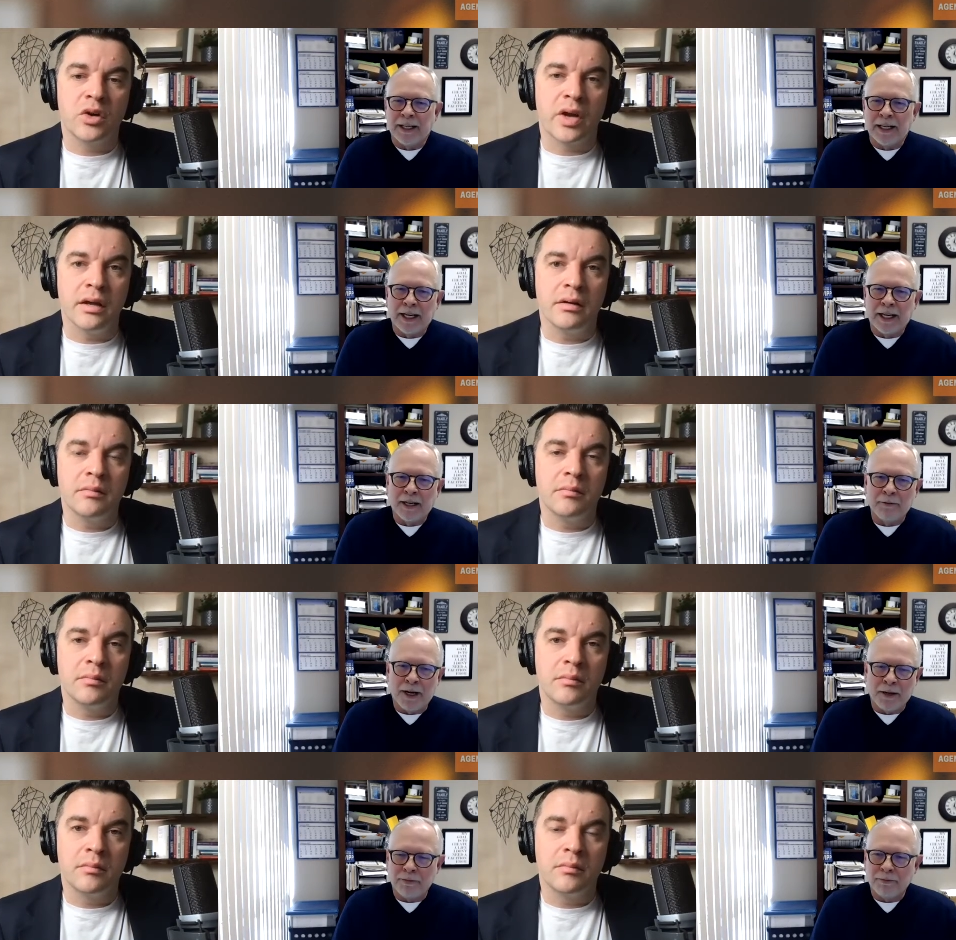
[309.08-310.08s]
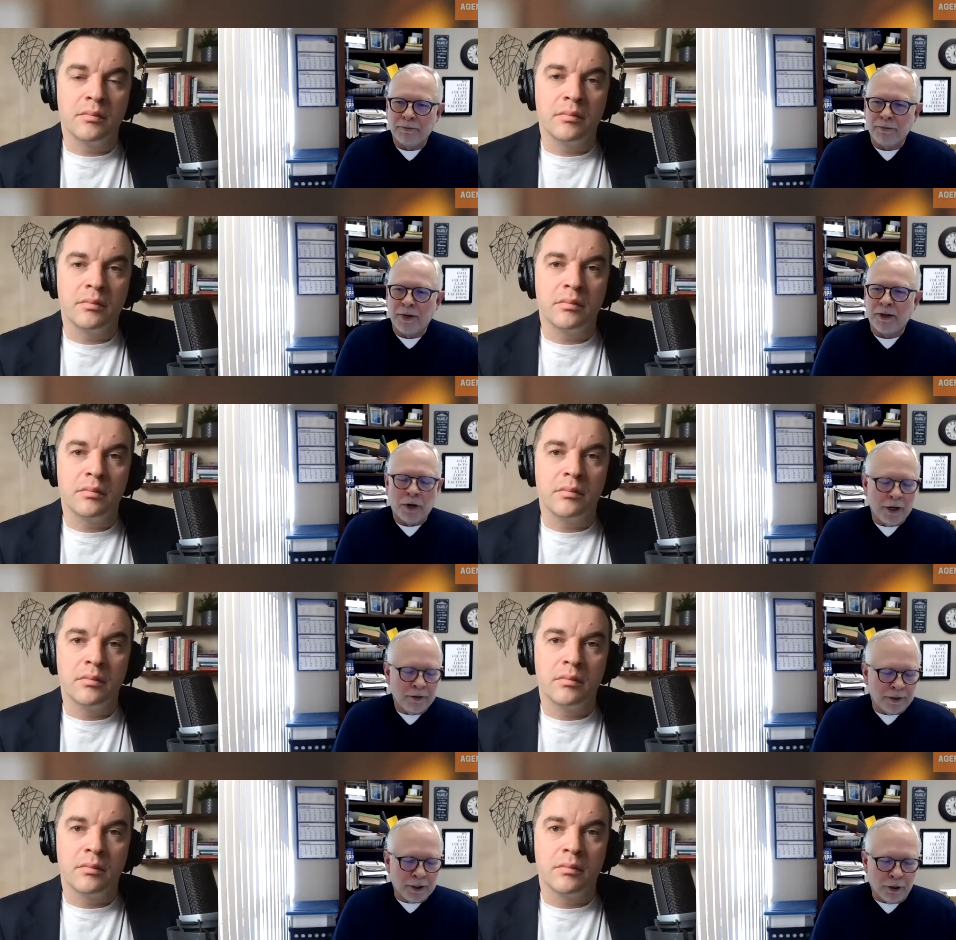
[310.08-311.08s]
Speaker 1: Okay. I'm
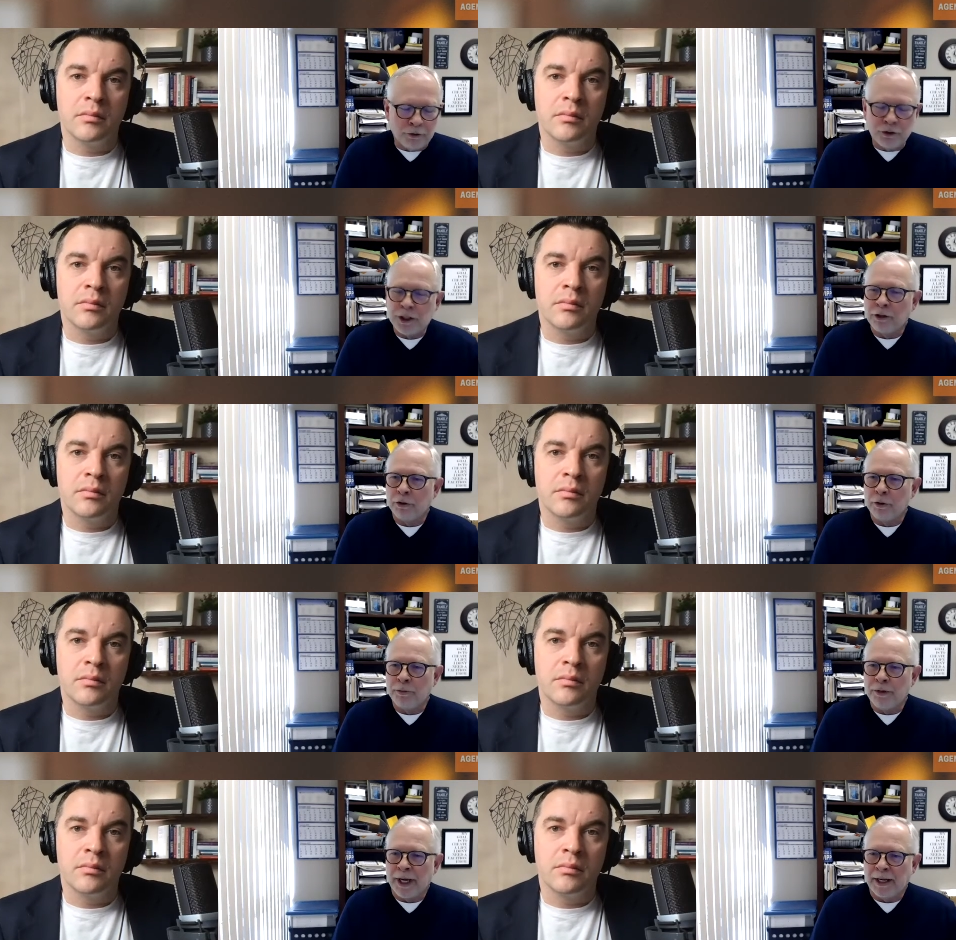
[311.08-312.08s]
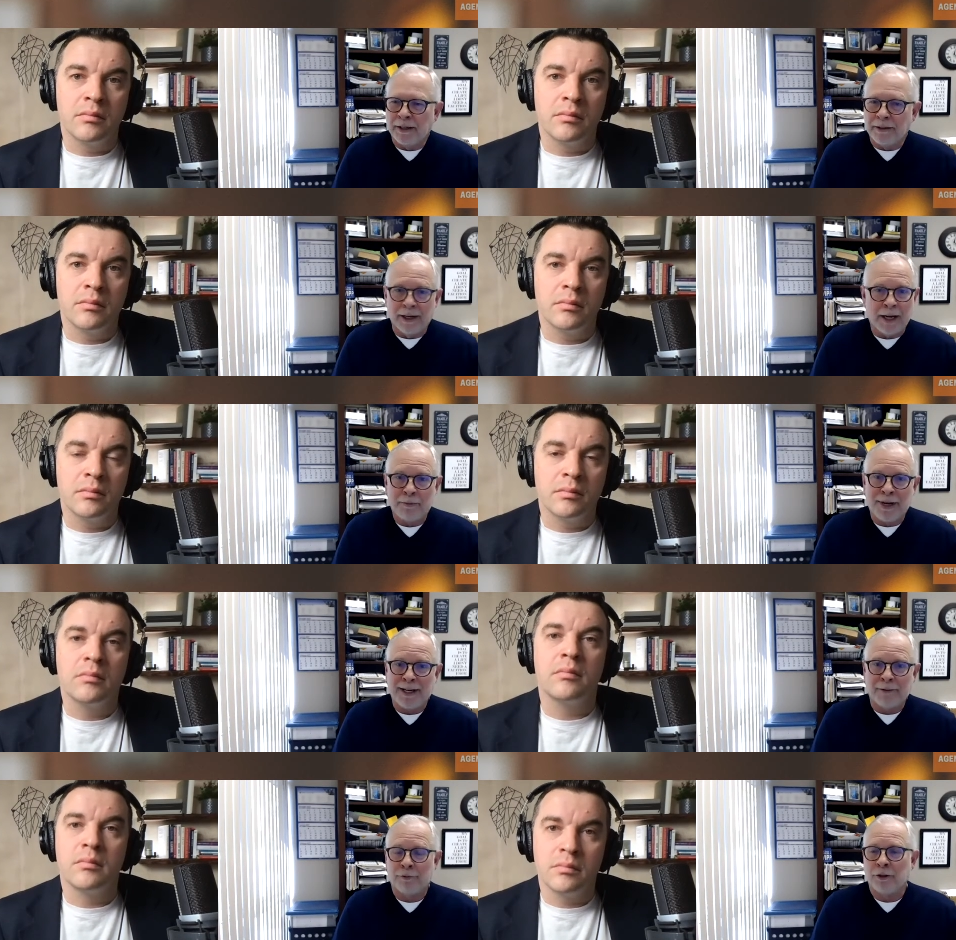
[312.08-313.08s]
part of the coaching group that I
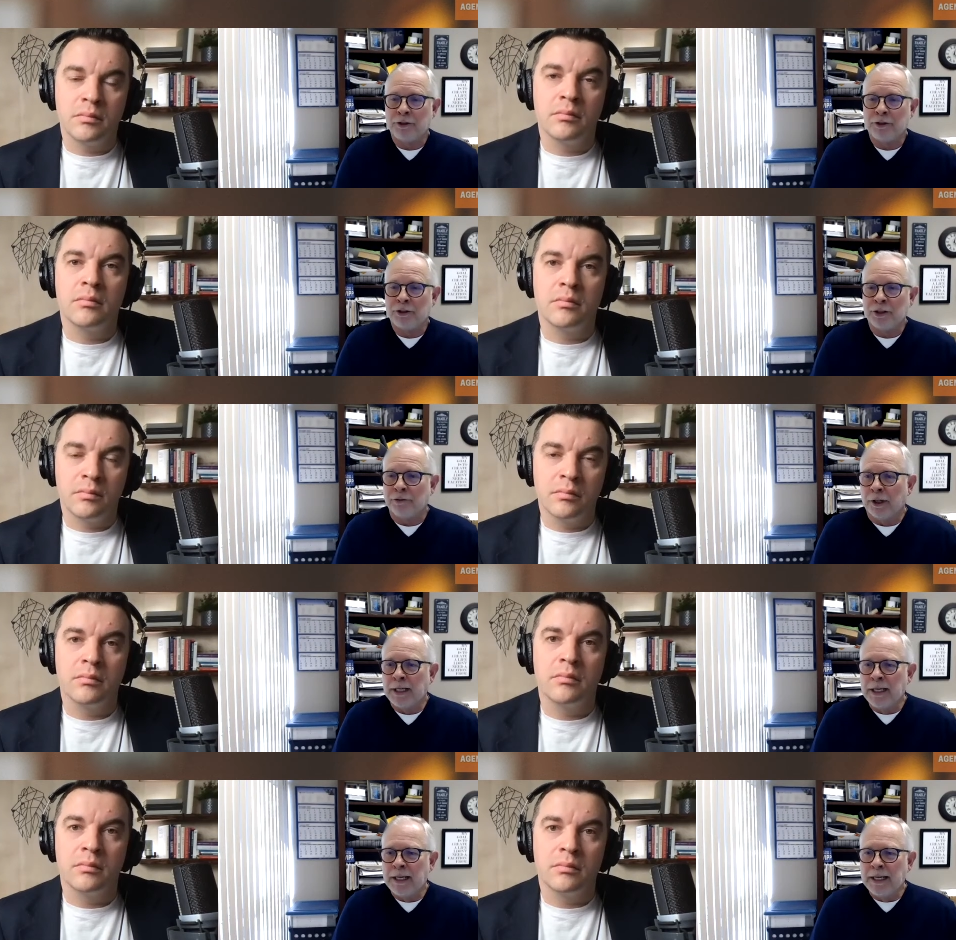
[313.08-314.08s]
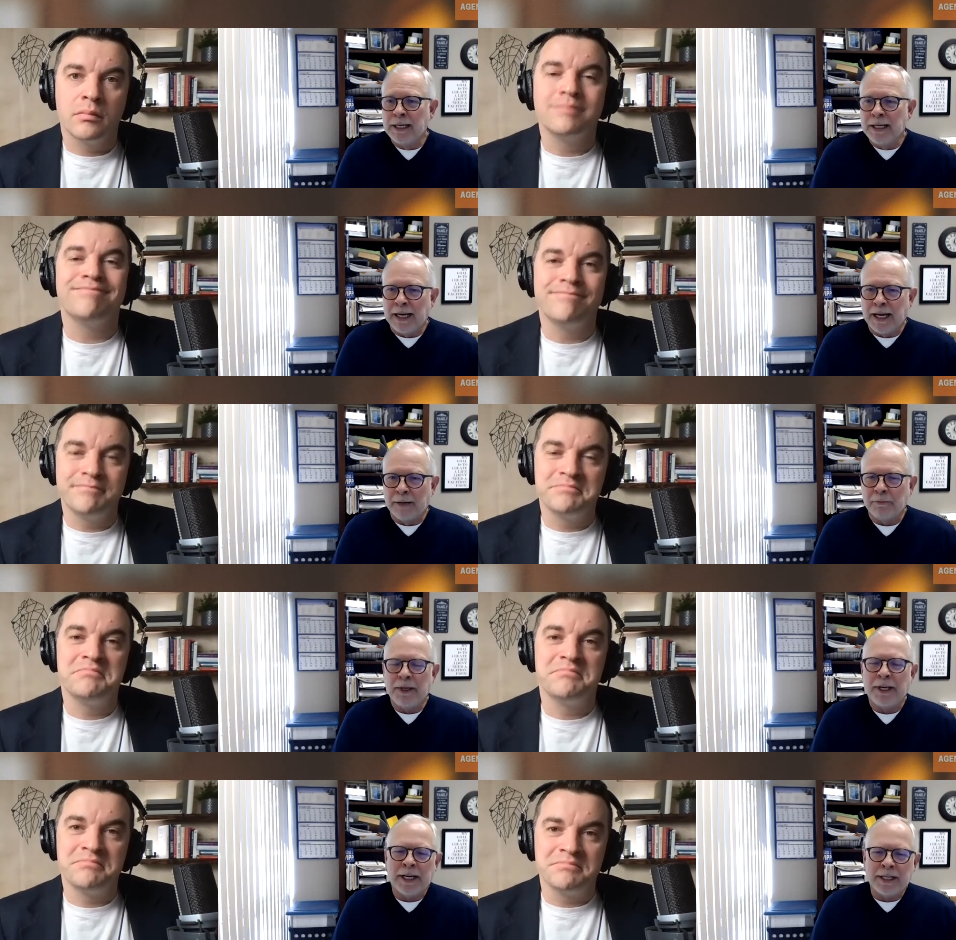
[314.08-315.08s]
pay a fortune for.
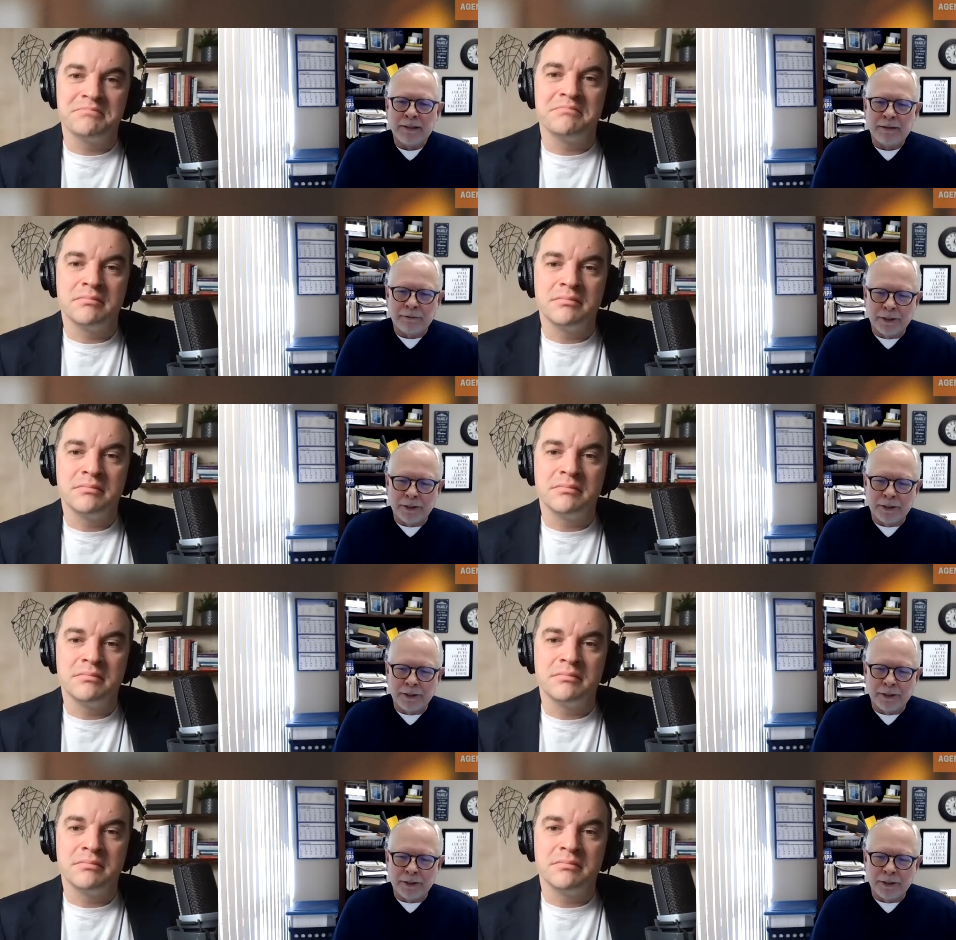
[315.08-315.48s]
Mm-hmm. And I